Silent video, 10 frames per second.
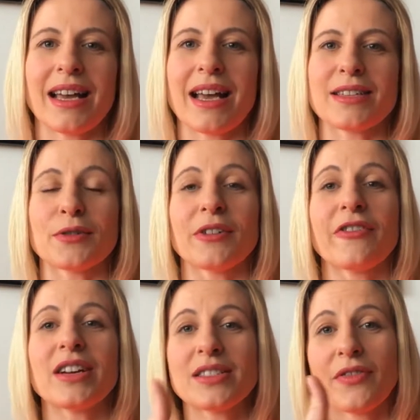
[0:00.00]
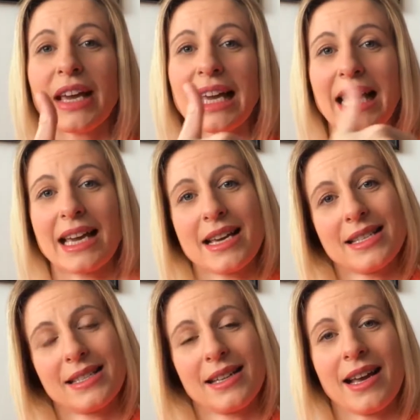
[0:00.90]
So the first thing is
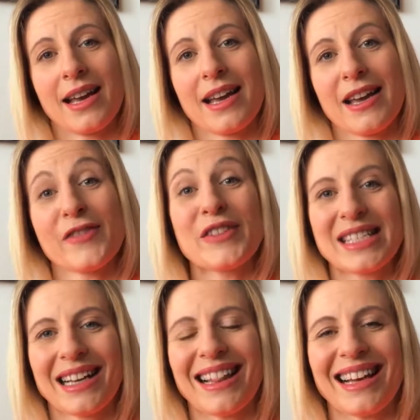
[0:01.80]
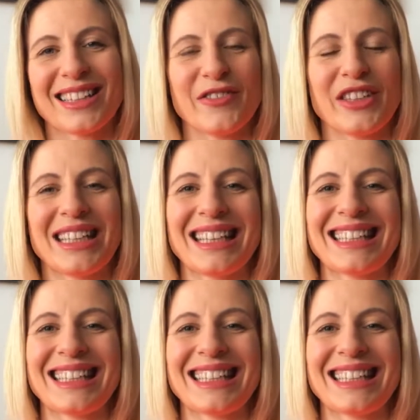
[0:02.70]
physical activity.